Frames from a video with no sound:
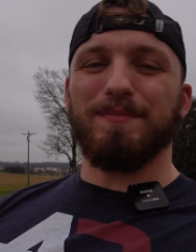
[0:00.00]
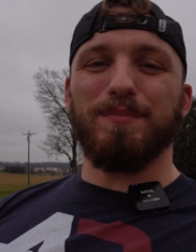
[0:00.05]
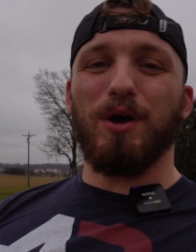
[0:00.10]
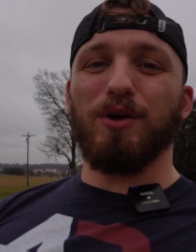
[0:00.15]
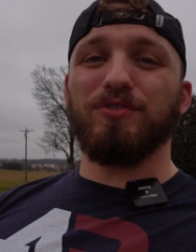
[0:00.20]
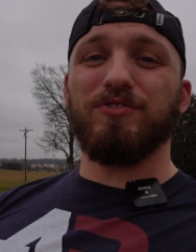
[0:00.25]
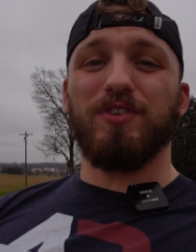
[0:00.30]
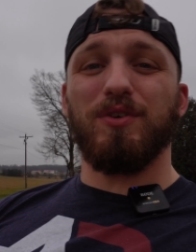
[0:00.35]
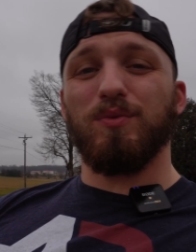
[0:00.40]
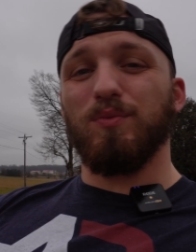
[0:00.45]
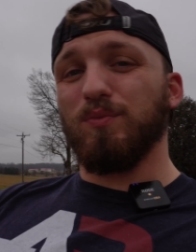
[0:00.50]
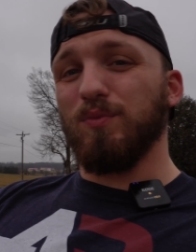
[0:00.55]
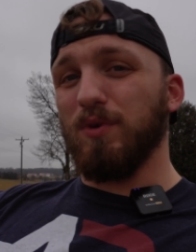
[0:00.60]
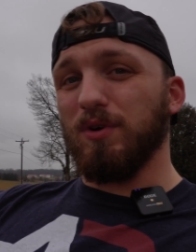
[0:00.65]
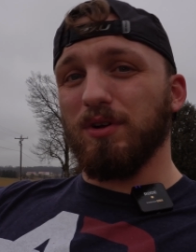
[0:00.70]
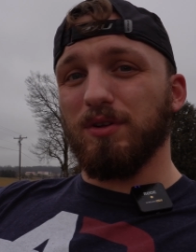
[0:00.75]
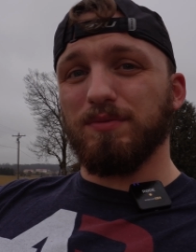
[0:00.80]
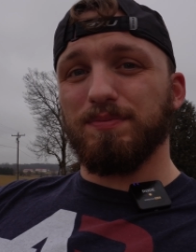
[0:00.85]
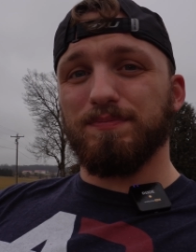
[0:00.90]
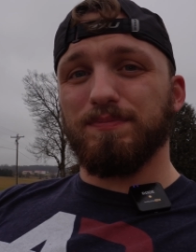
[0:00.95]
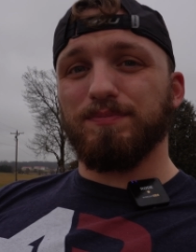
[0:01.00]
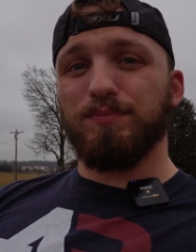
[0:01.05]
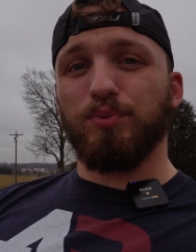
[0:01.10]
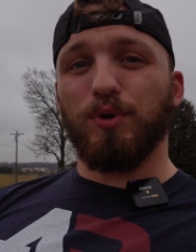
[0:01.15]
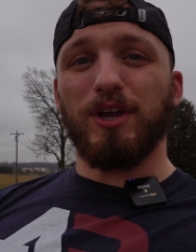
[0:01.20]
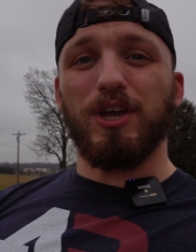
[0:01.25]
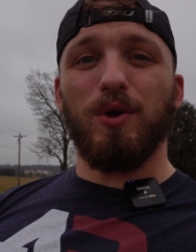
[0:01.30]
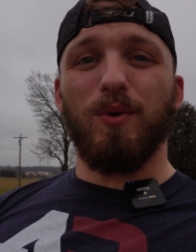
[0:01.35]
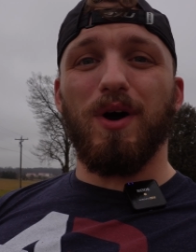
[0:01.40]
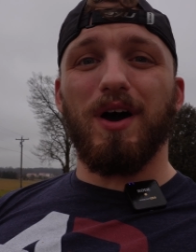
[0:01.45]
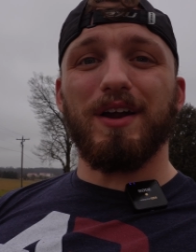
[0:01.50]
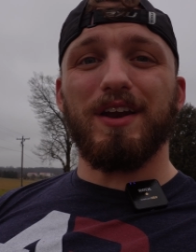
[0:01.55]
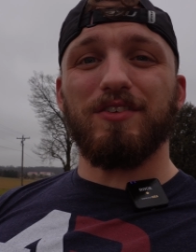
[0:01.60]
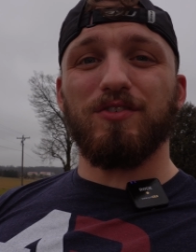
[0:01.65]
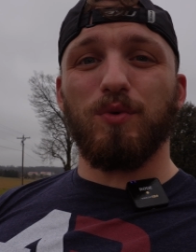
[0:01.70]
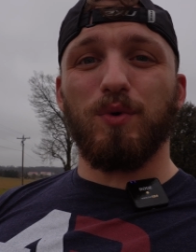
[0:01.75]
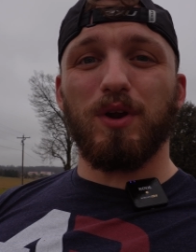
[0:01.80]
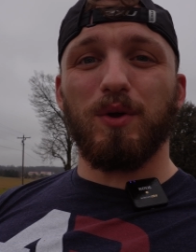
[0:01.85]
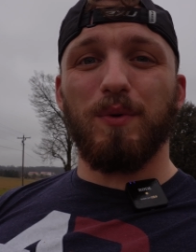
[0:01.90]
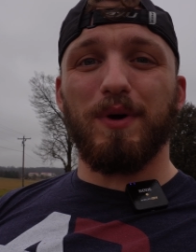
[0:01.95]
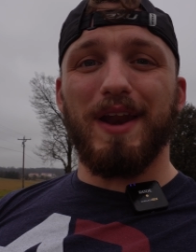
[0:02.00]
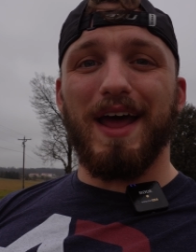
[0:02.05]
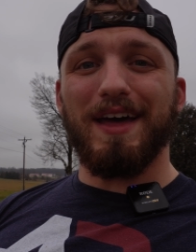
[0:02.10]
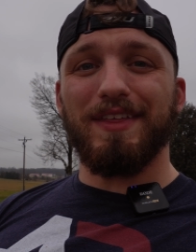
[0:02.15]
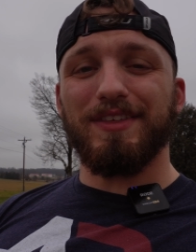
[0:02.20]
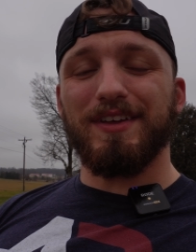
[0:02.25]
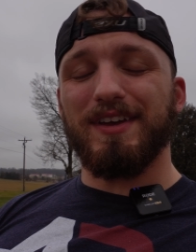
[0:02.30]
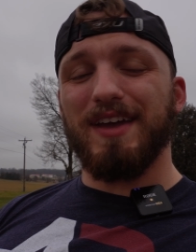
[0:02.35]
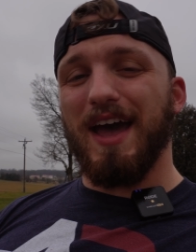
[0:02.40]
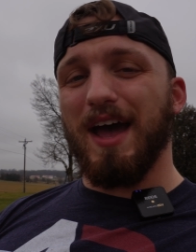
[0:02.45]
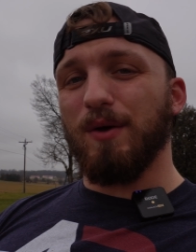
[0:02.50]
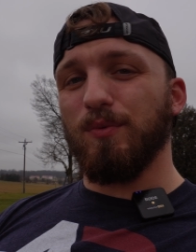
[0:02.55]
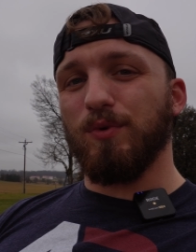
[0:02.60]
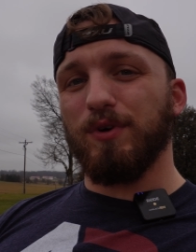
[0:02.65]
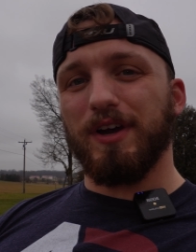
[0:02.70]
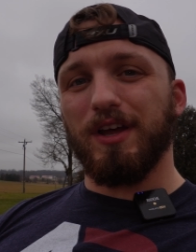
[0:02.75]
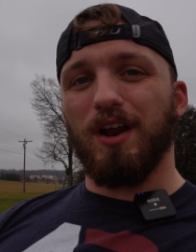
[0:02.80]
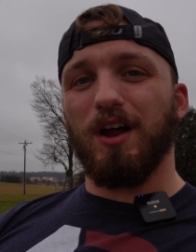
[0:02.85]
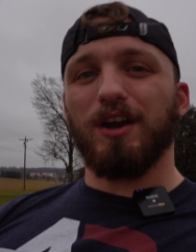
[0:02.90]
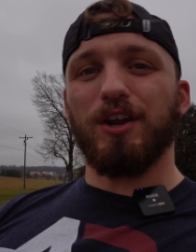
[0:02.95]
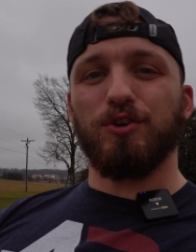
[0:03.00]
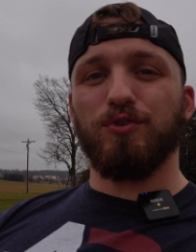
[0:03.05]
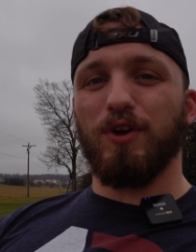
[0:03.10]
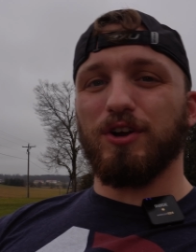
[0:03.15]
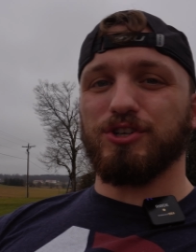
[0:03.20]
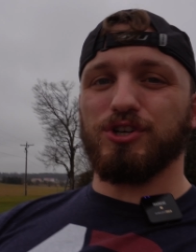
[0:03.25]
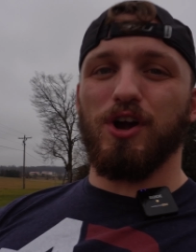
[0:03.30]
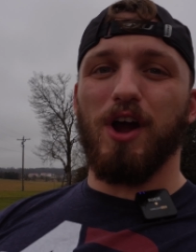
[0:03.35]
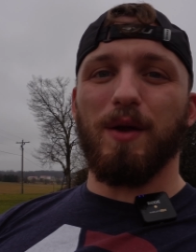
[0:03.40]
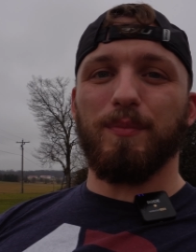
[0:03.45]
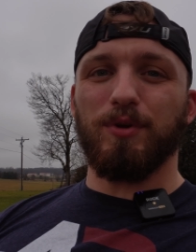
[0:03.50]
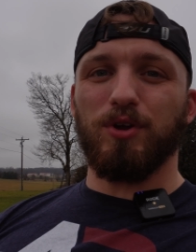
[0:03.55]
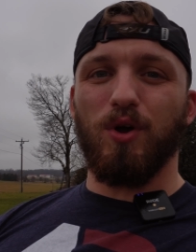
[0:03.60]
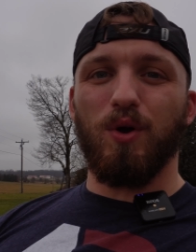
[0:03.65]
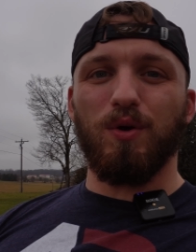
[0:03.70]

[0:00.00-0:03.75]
the most, we'll bring you on as a one-on-one athlete and we'll get on to crush our hybrid